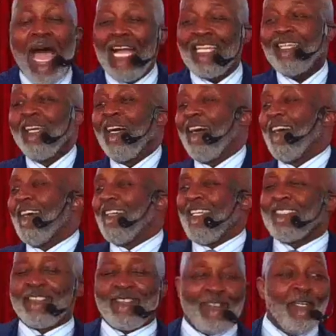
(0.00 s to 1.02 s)
I, uh,
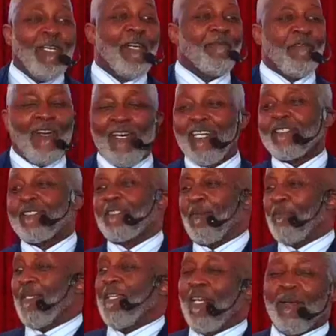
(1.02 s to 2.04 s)
it's good for us to
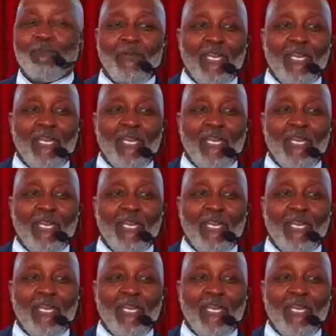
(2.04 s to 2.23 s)
be up